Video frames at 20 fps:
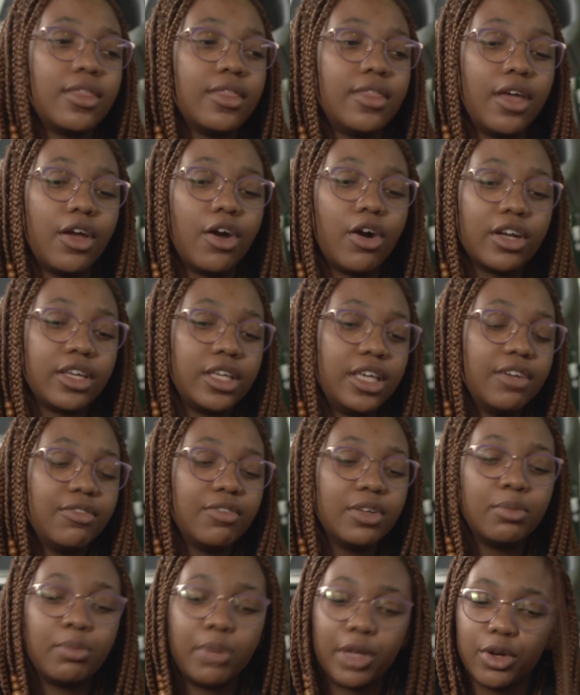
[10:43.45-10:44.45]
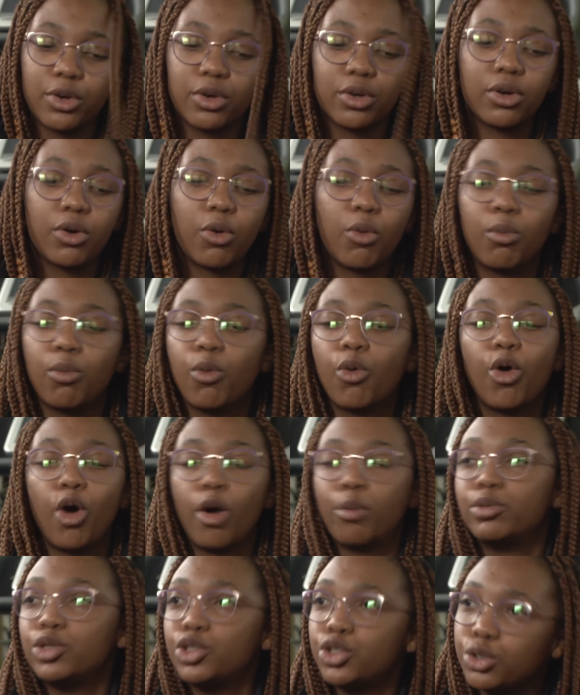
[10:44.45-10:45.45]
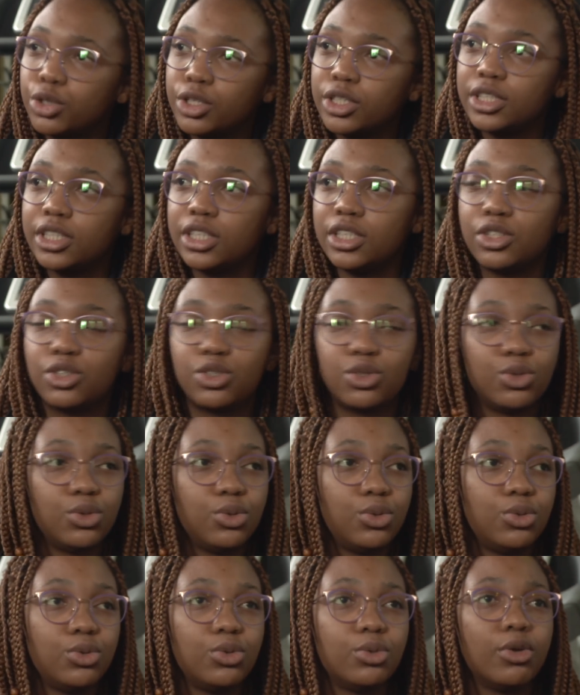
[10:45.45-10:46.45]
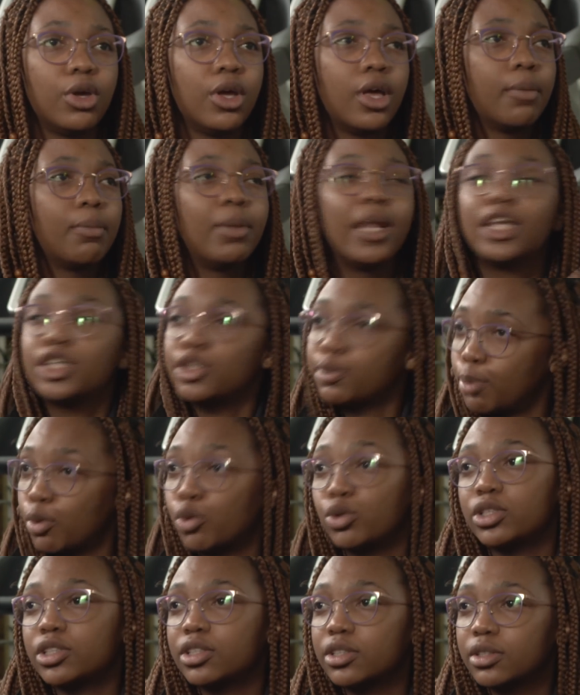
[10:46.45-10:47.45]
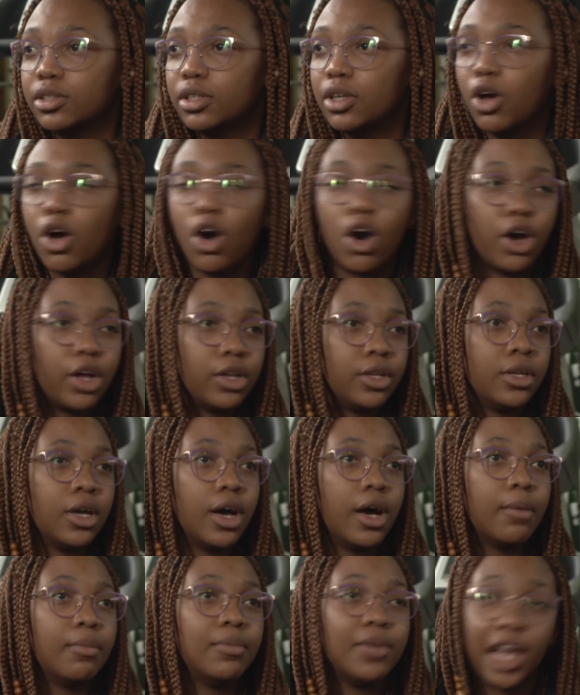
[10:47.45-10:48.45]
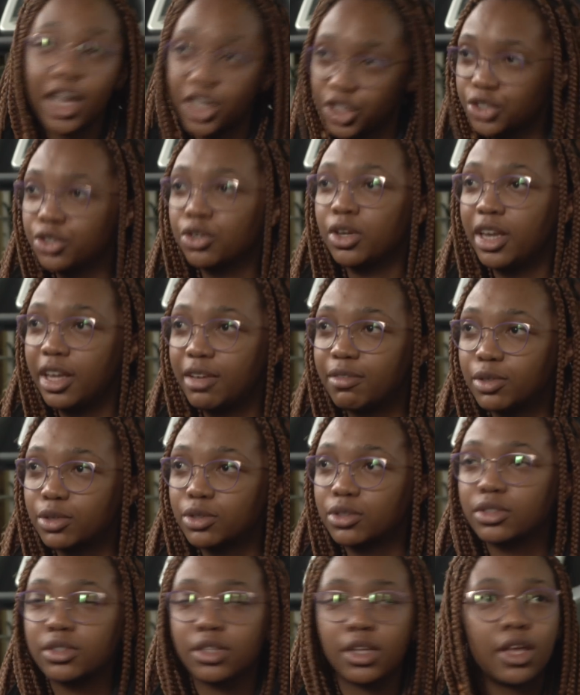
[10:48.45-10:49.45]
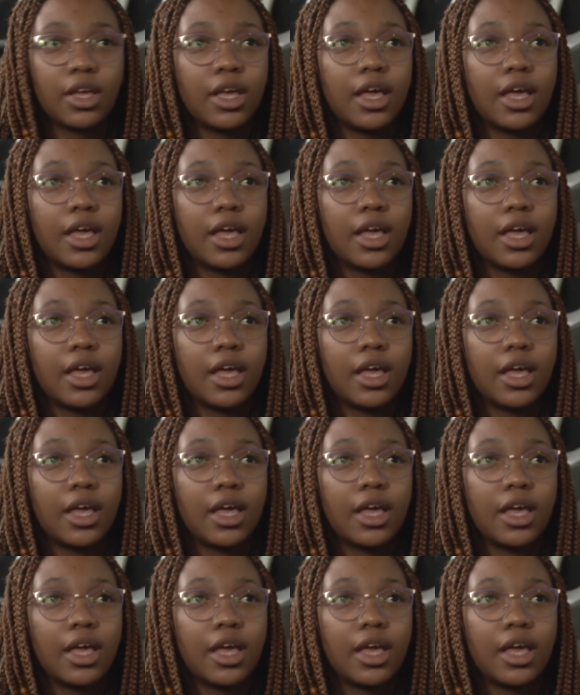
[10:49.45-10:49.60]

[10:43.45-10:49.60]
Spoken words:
they are given better or more opportunities to play sports on national levels.